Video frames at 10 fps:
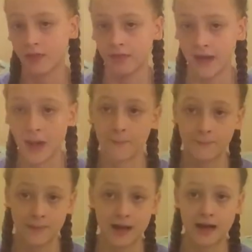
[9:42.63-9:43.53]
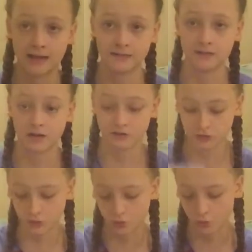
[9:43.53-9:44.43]
that bad
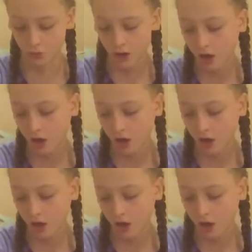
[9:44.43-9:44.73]
at all